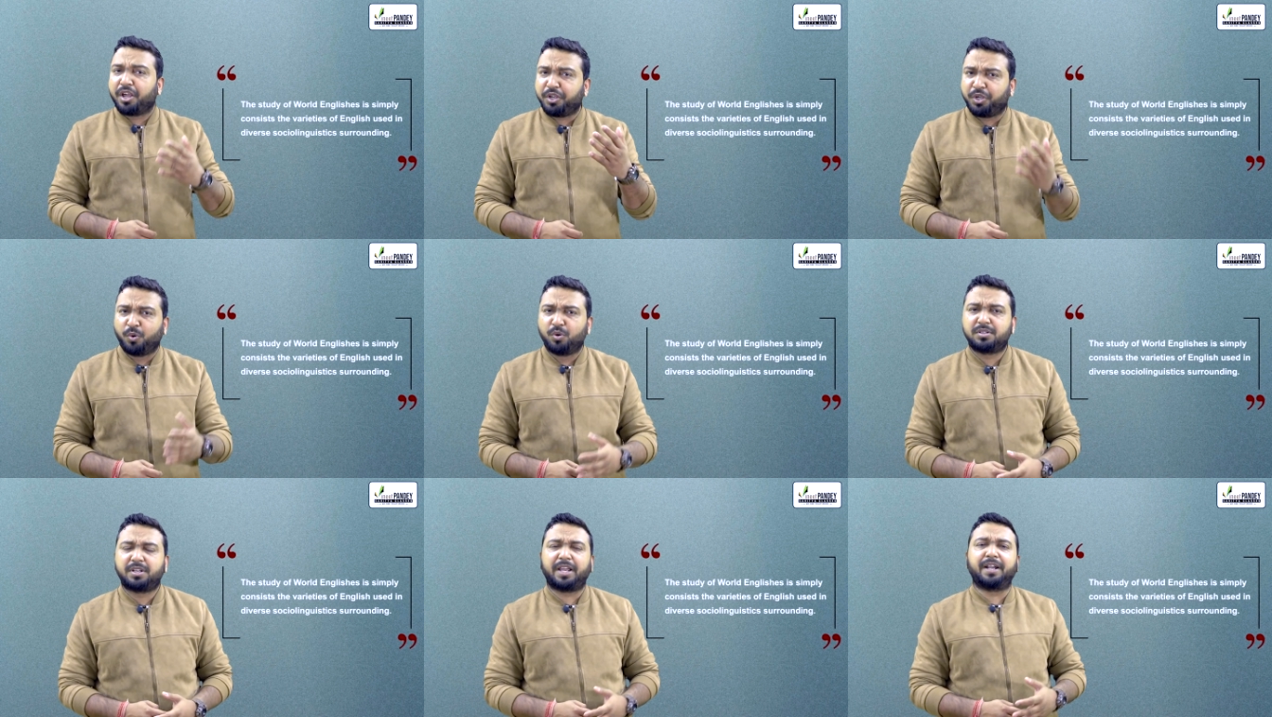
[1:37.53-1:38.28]

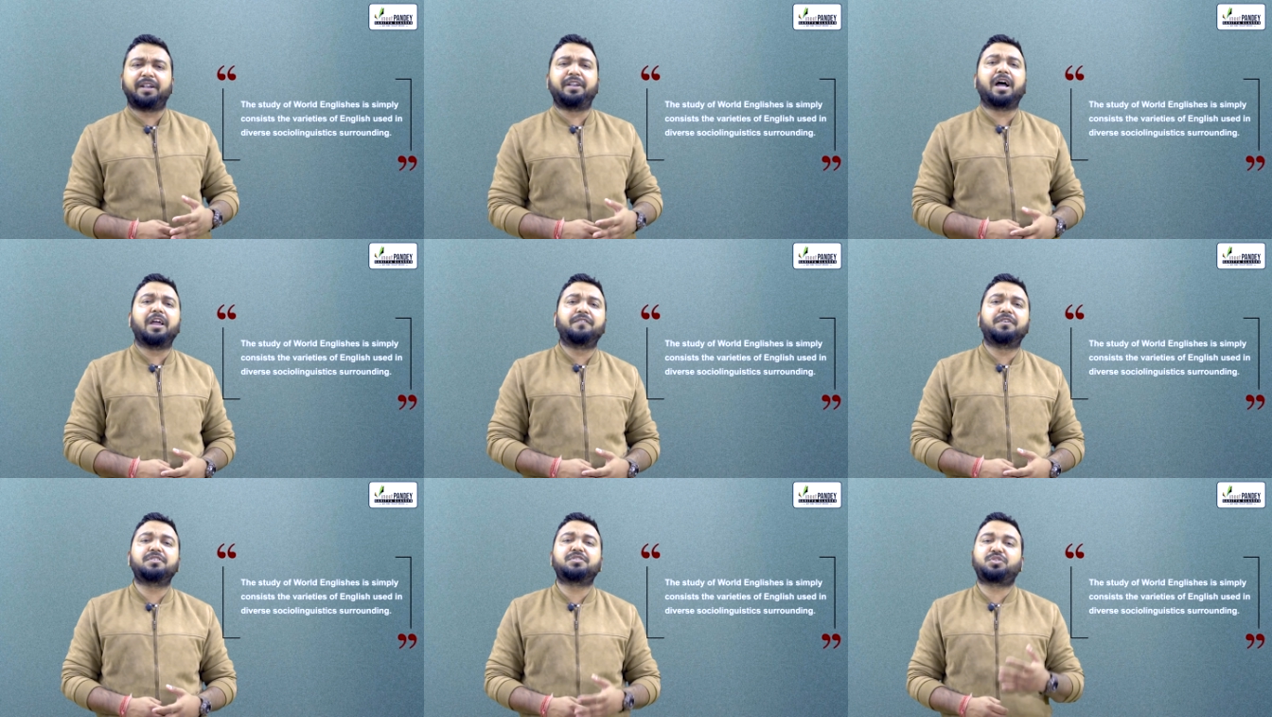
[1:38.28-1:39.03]
used in
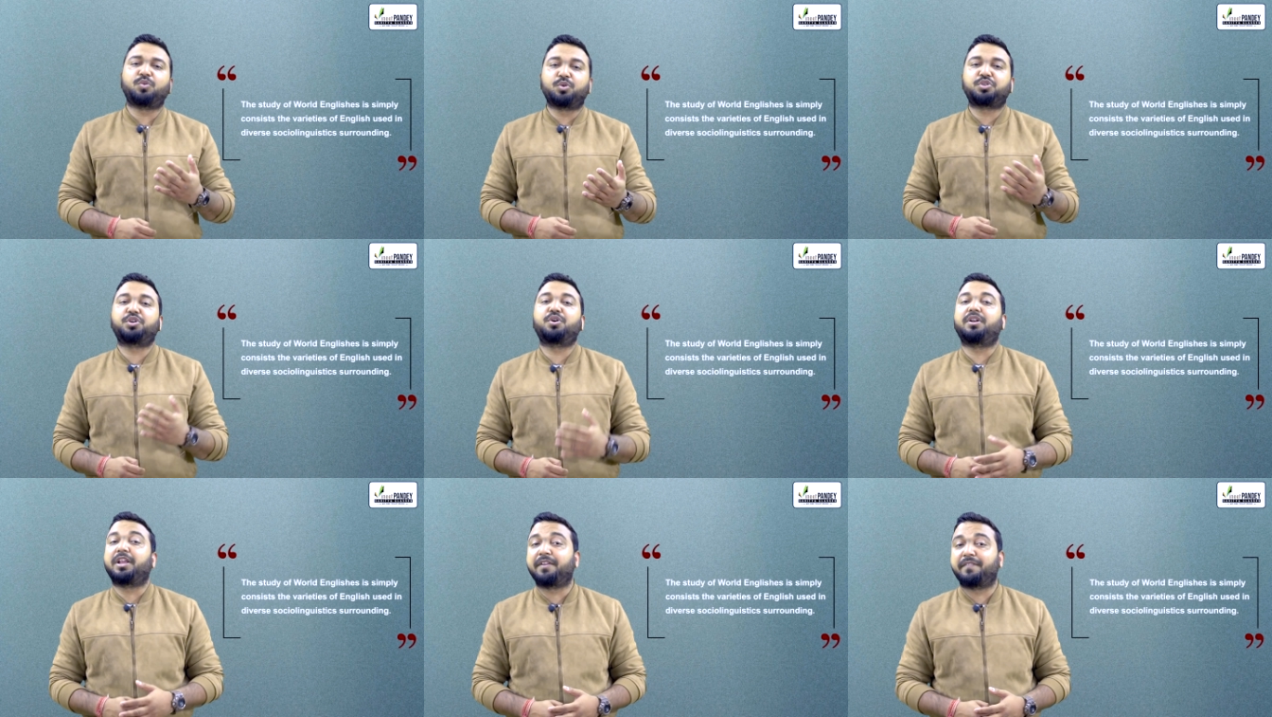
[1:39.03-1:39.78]
diverse
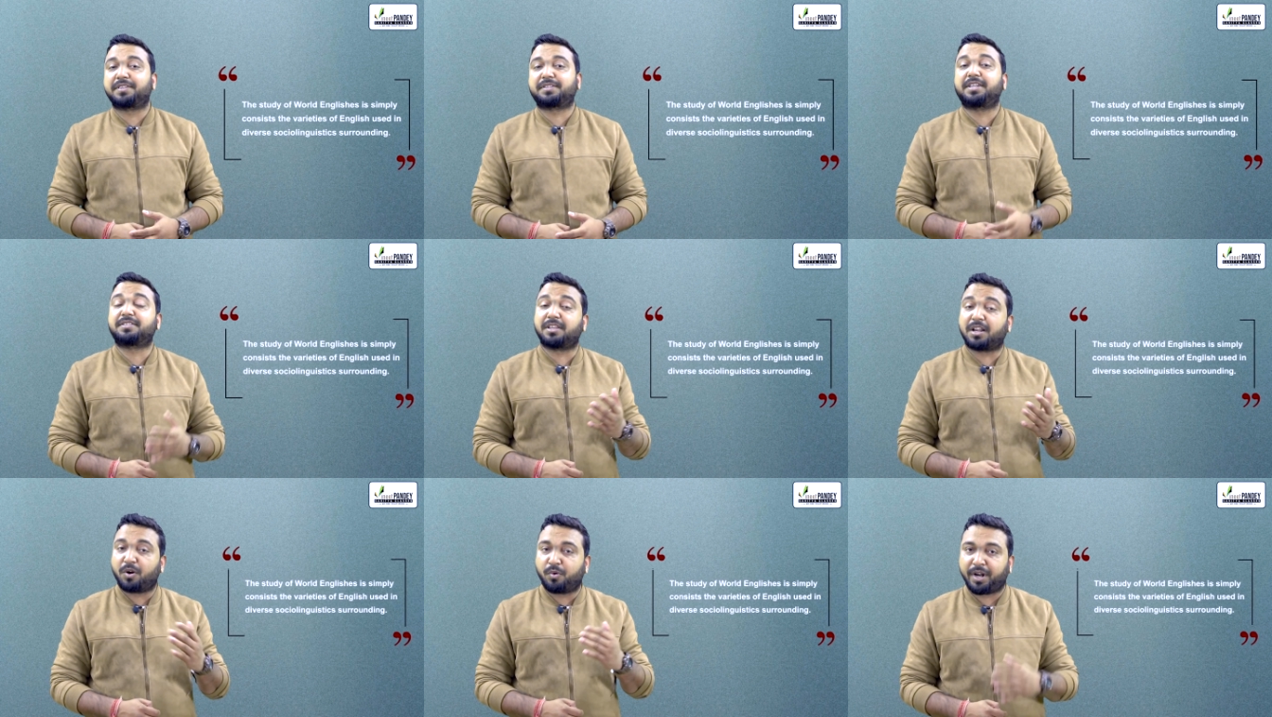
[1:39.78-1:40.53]
socio-linguistic
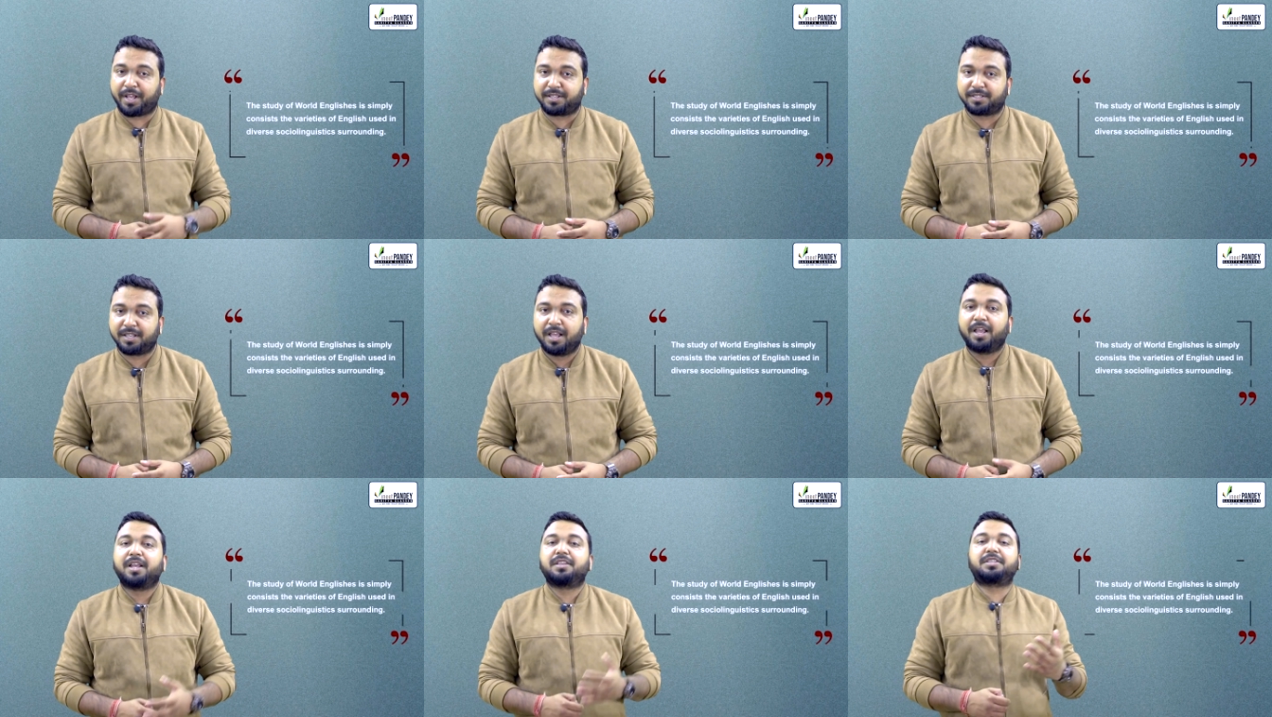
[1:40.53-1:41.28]
surroundings.
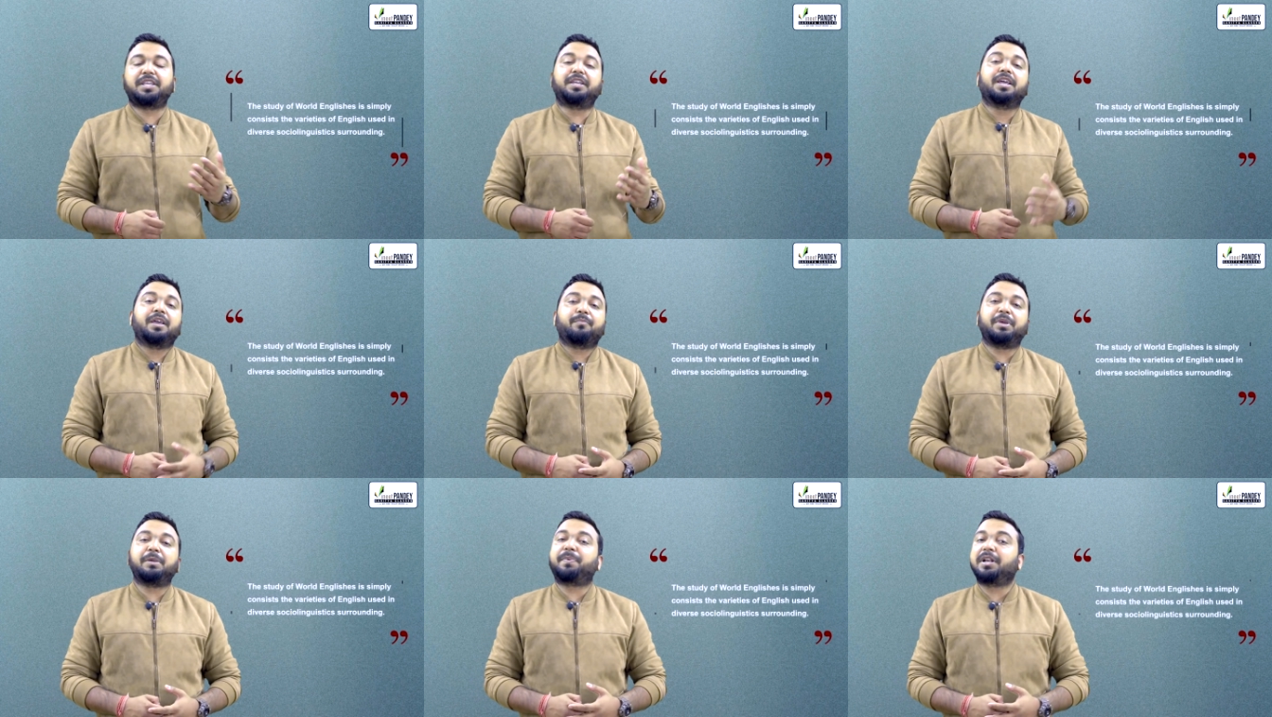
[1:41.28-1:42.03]
See,
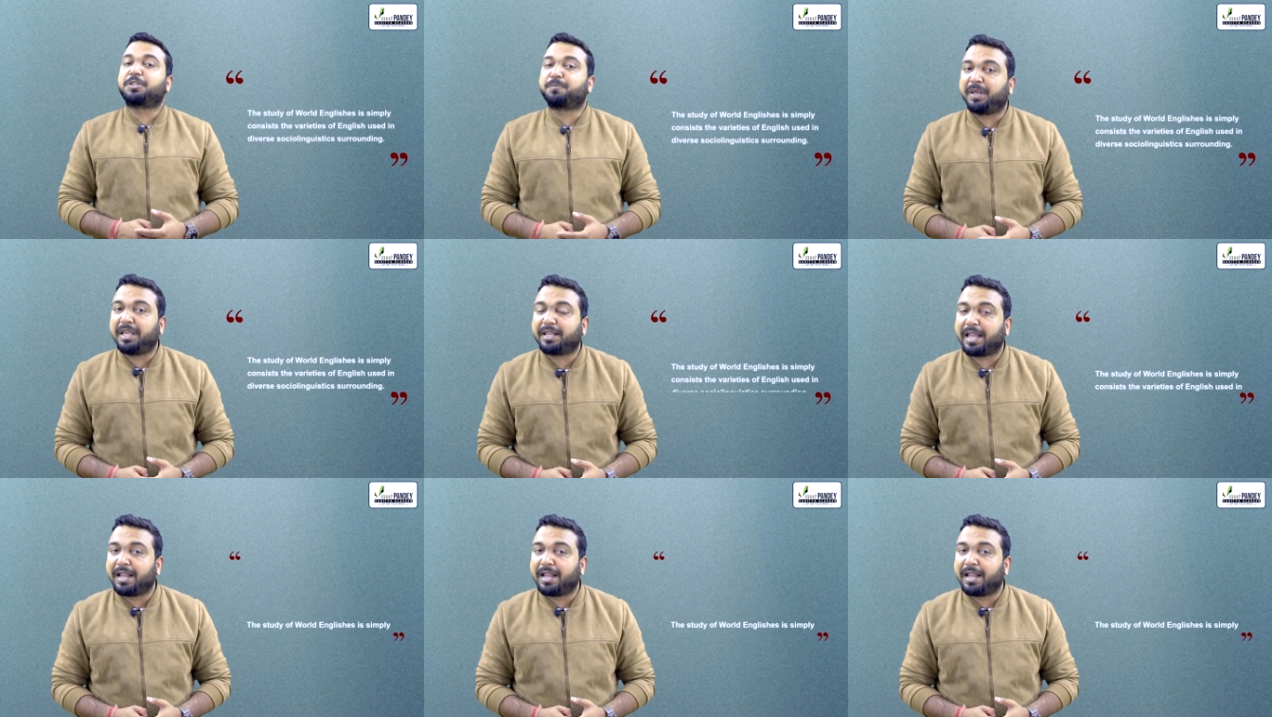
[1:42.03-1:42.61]
people speak